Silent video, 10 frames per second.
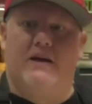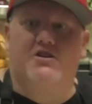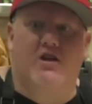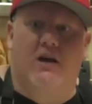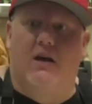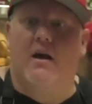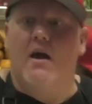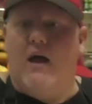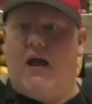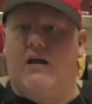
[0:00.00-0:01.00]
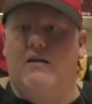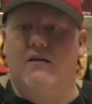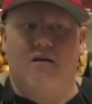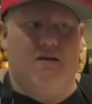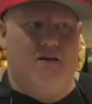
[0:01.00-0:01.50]
Beijing,
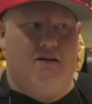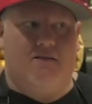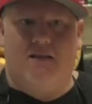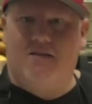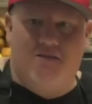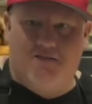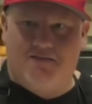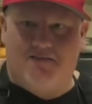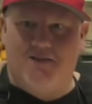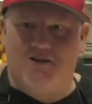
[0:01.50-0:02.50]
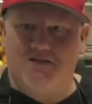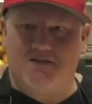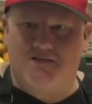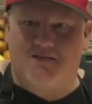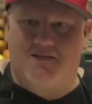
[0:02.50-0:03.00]
and then
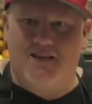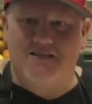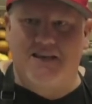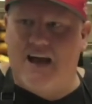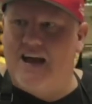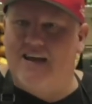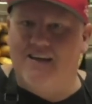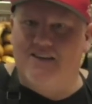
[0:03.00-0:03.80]
there's this guy